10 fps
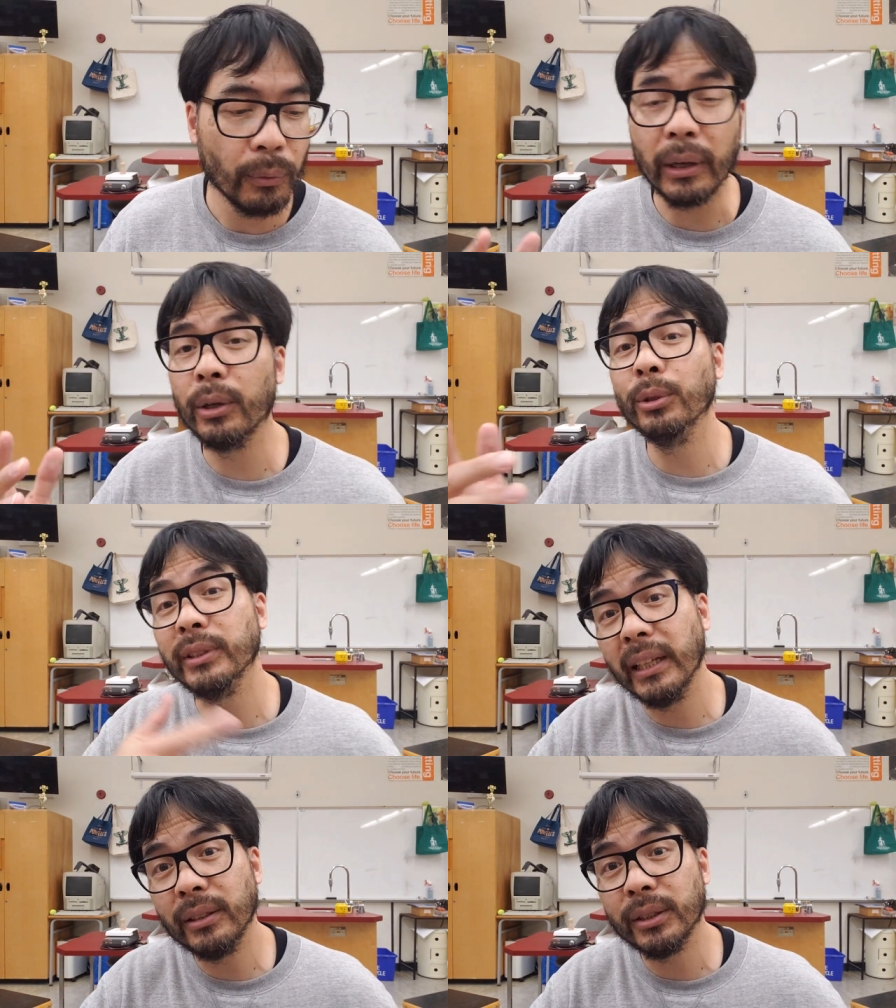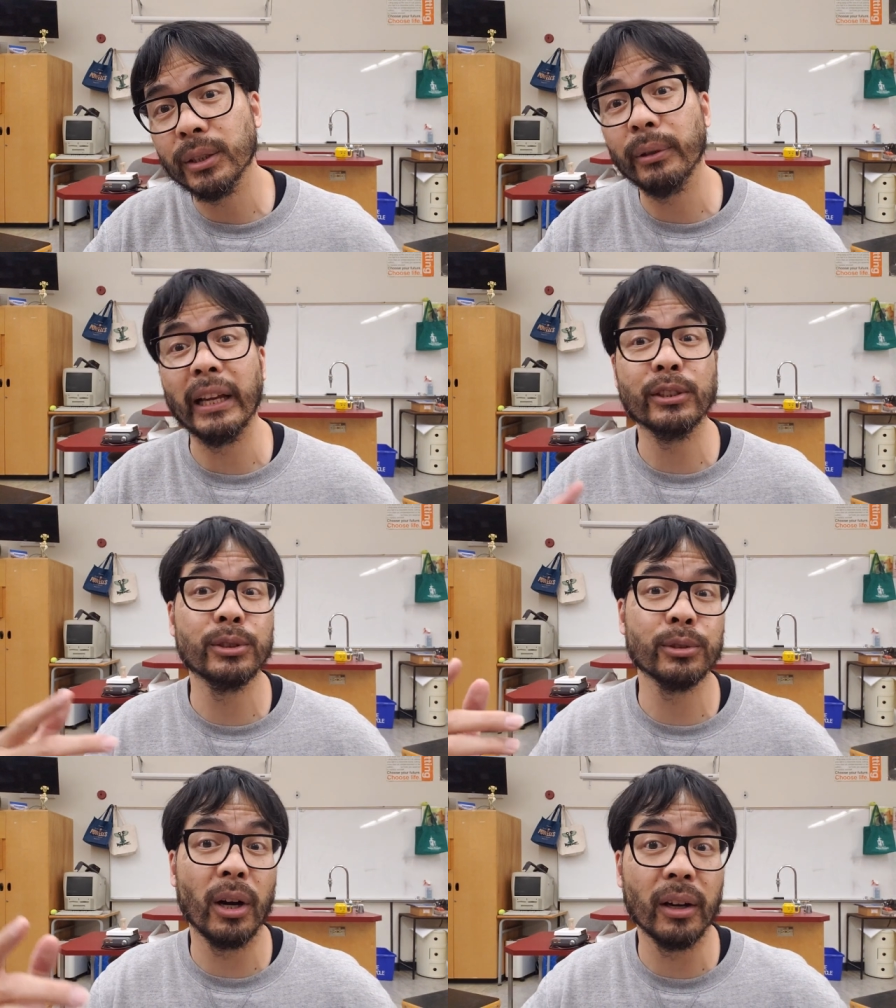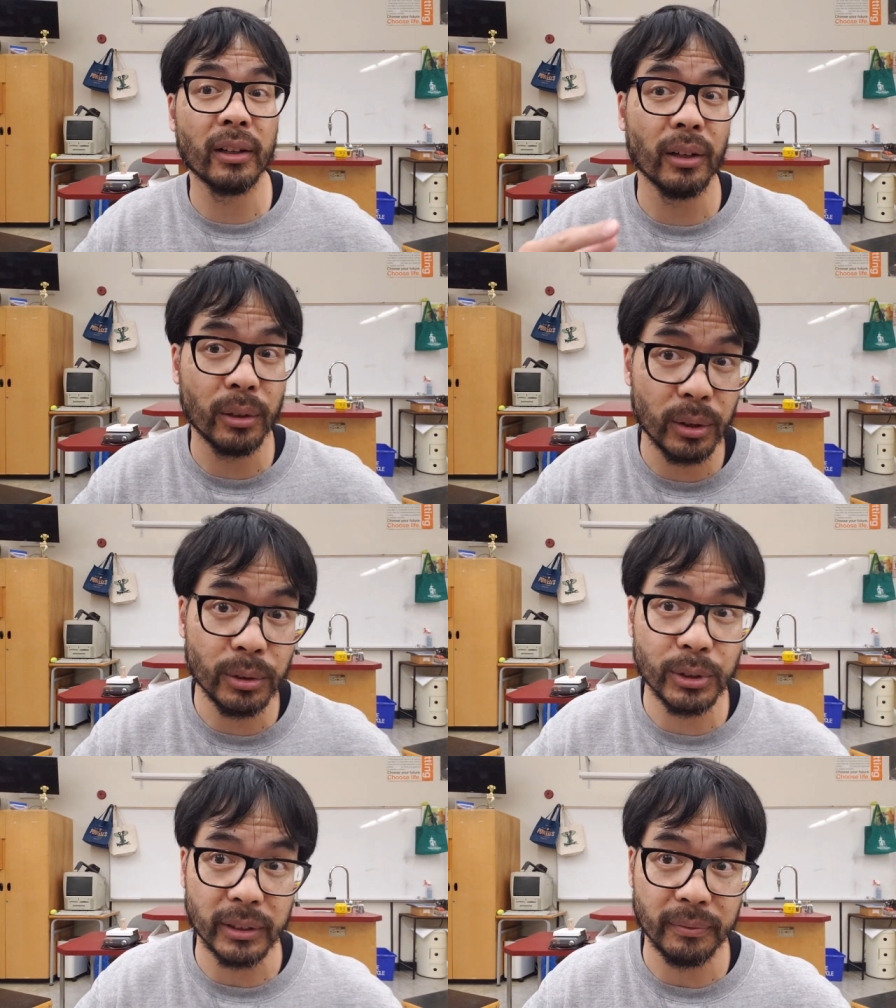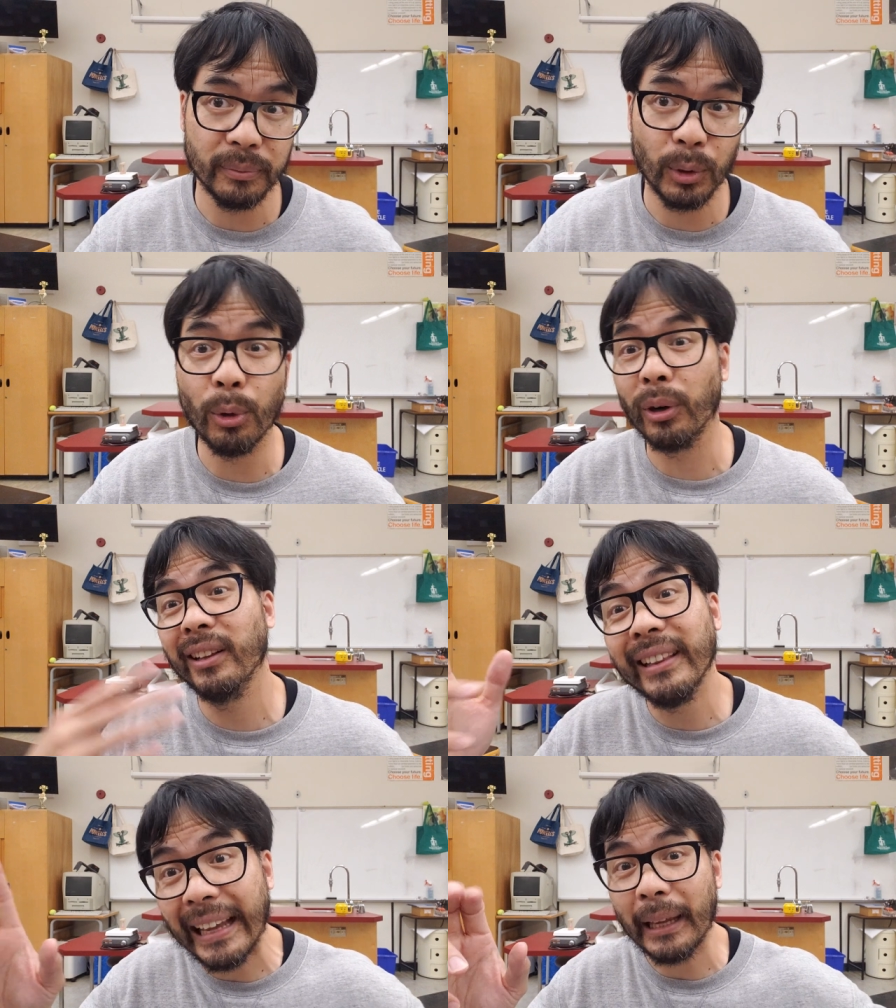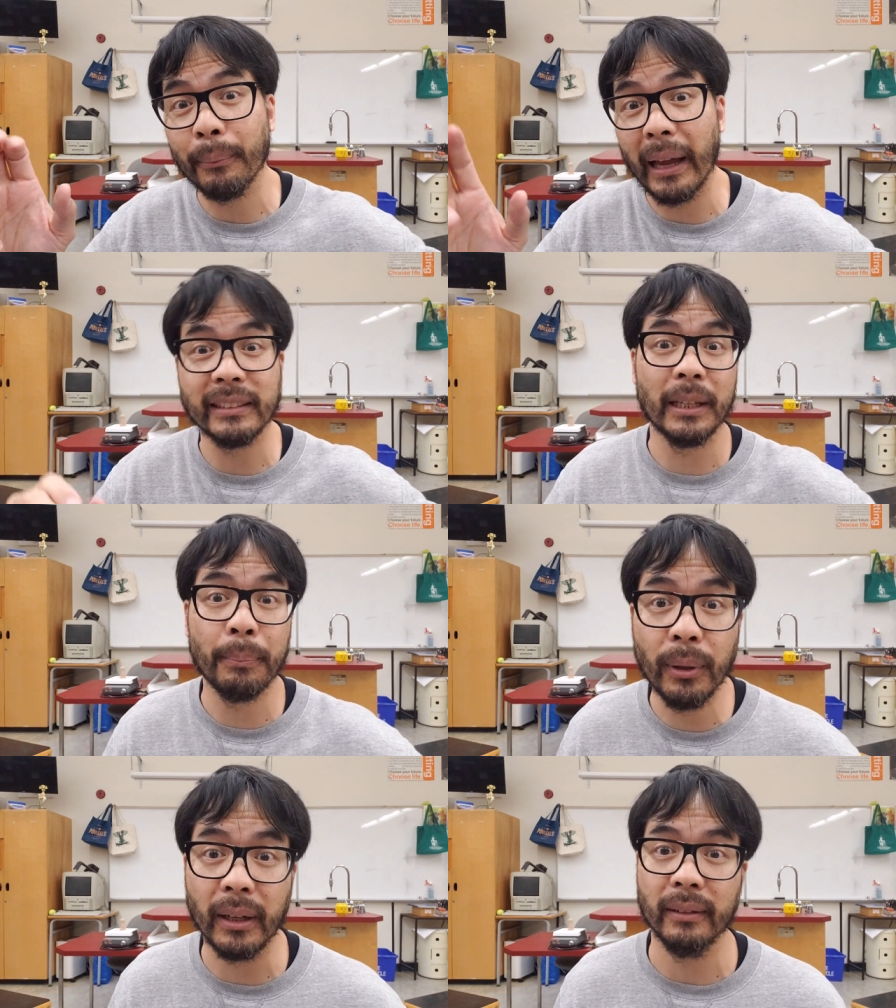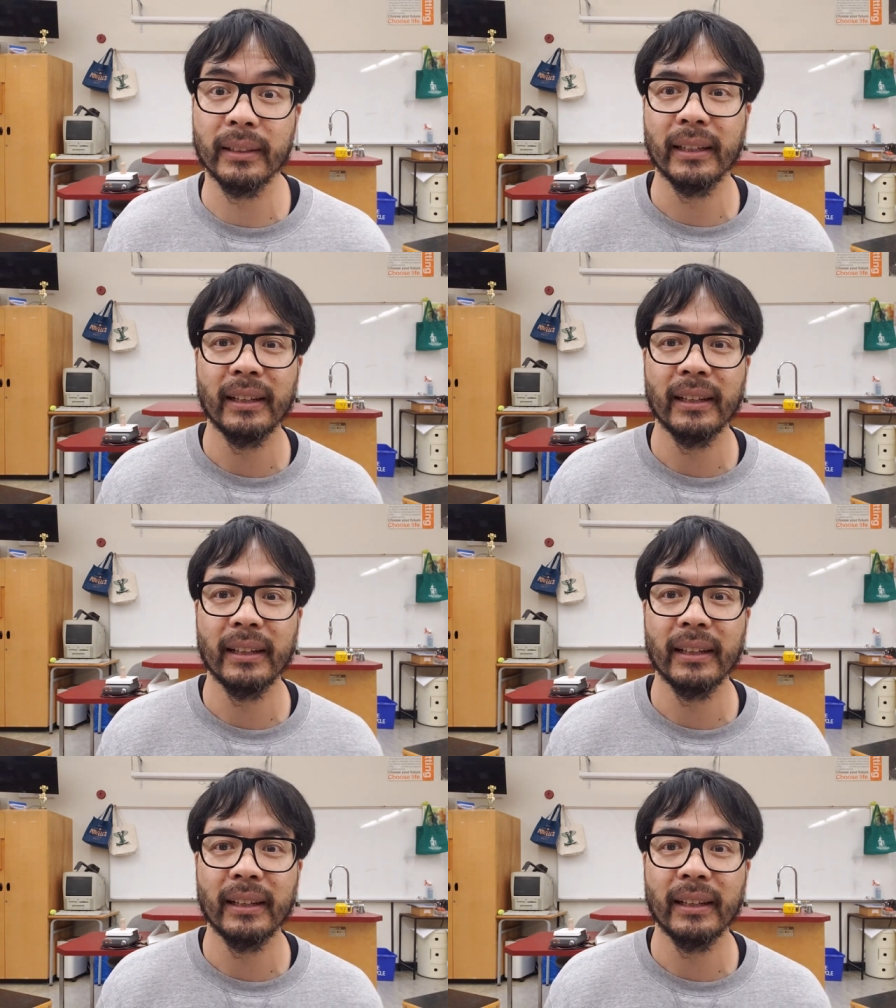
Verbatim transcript: what goes into a strong conclusion or claim, as I put it.